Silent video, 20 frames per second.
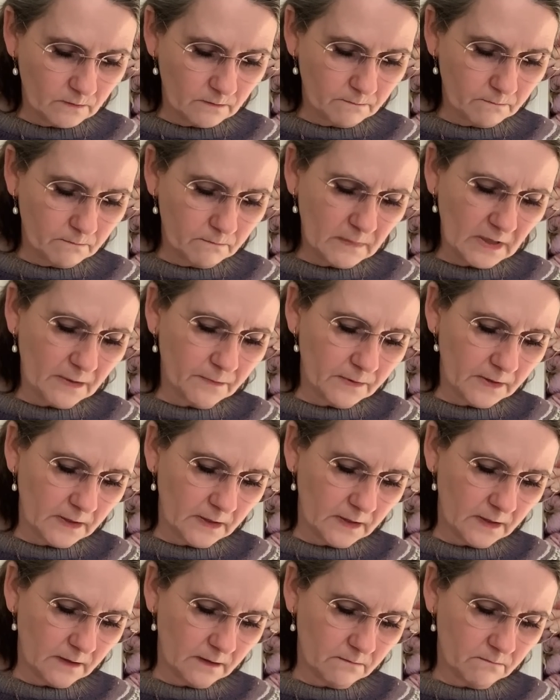
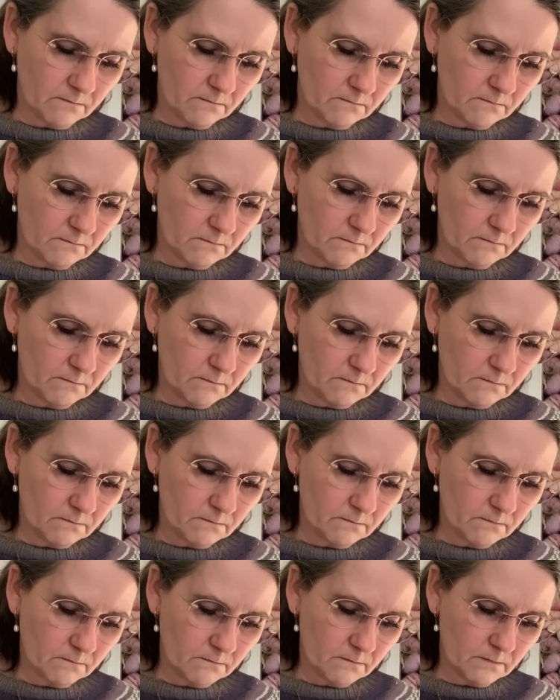Maybe
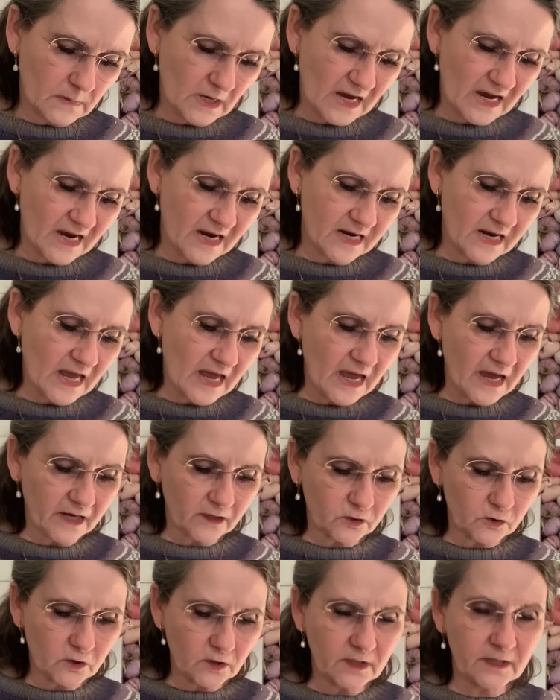I
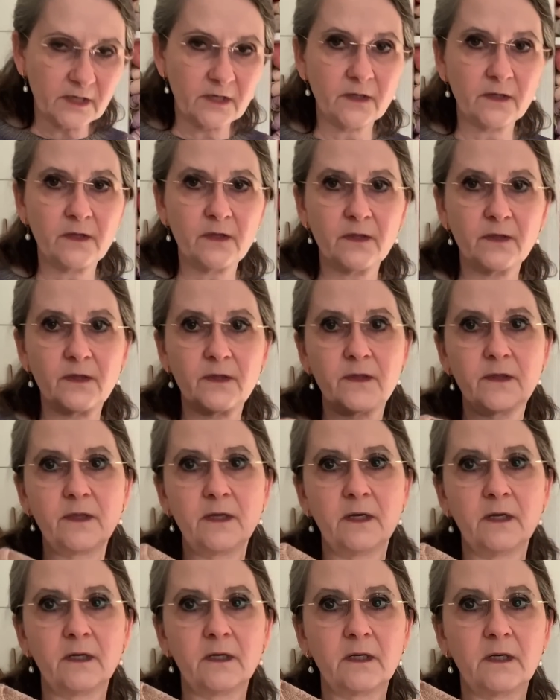actually
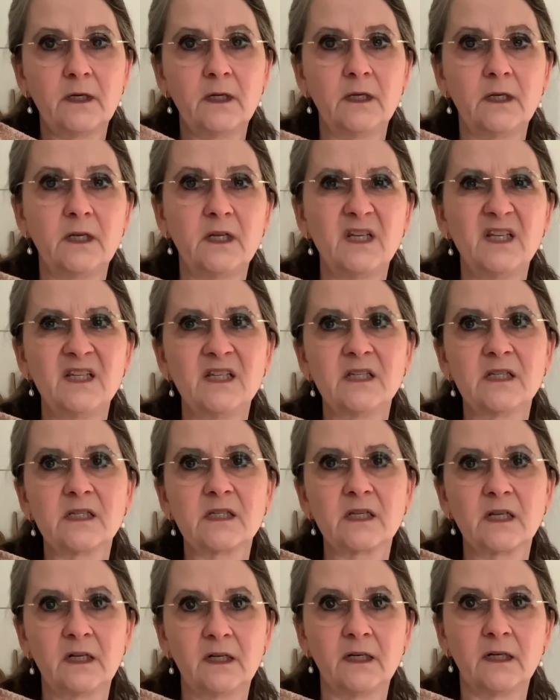think it is
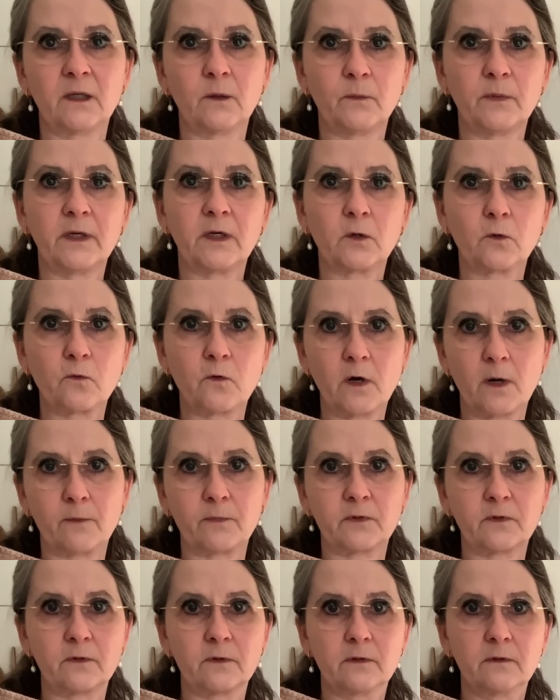a little bit
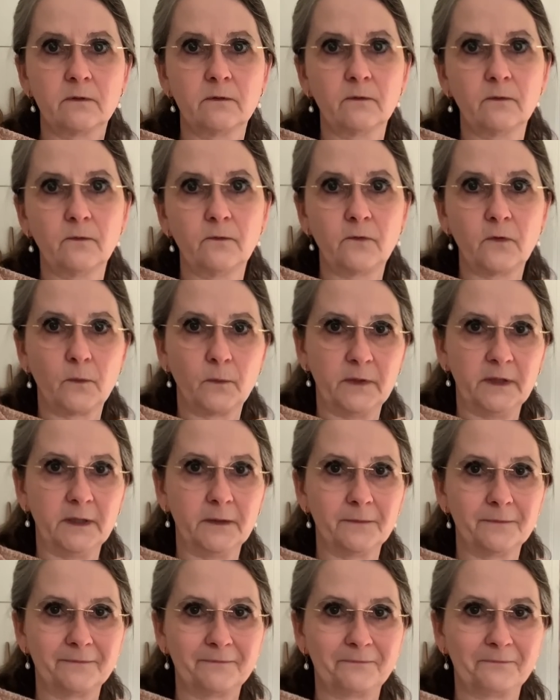cropped for me.
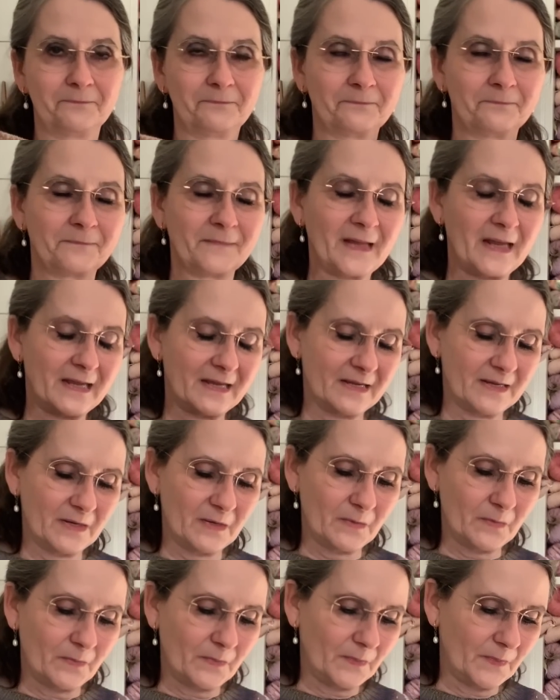
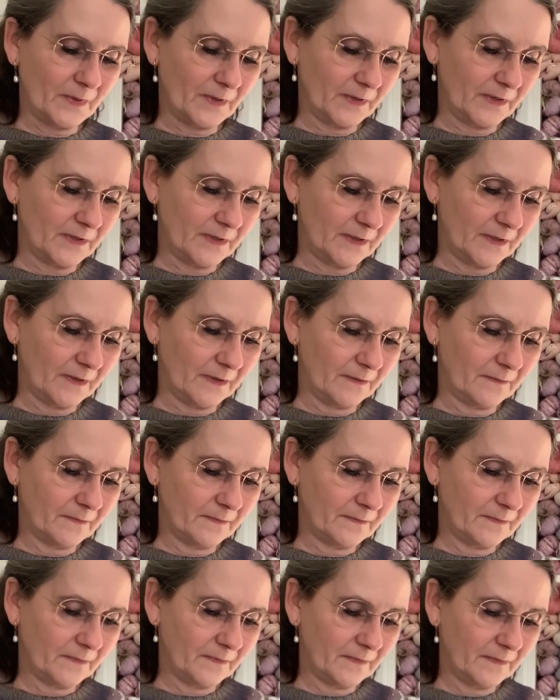But
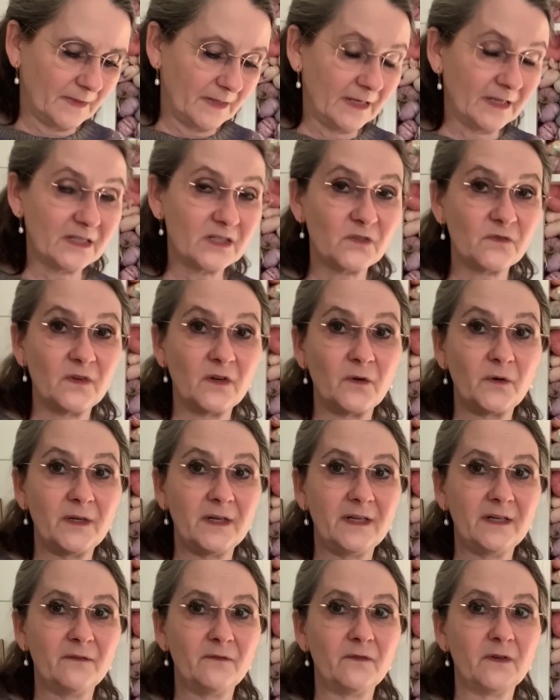it's
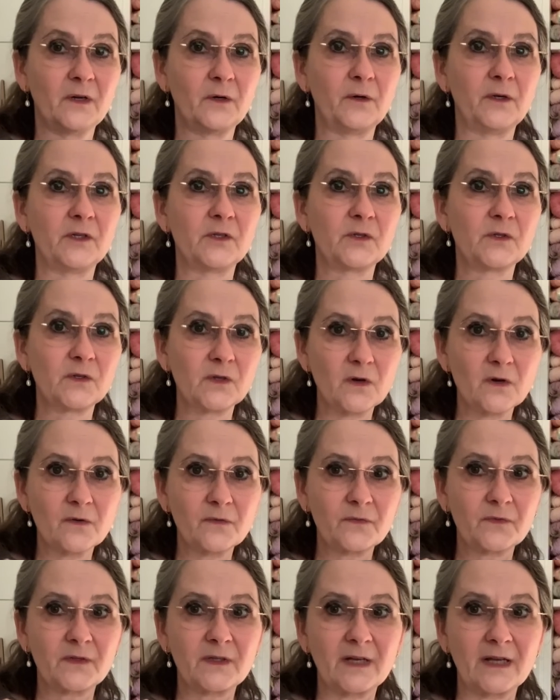very, very
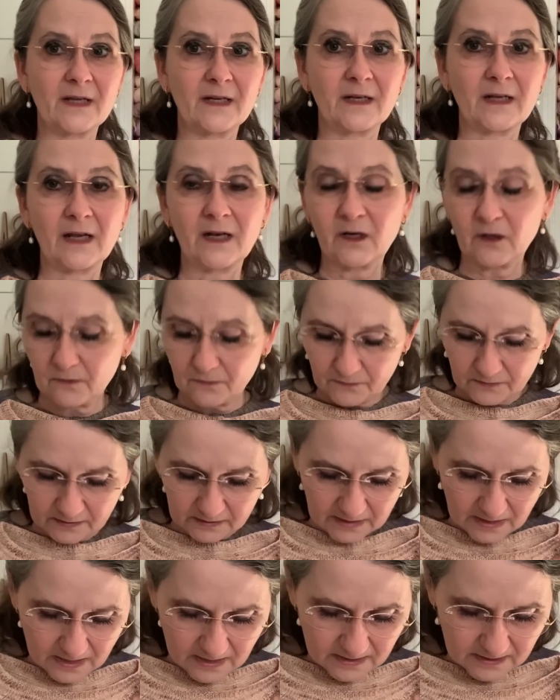soft and I love the
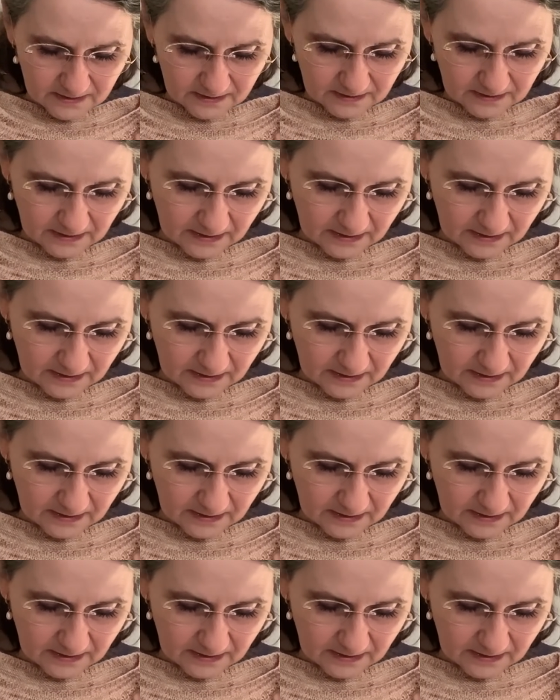yarn.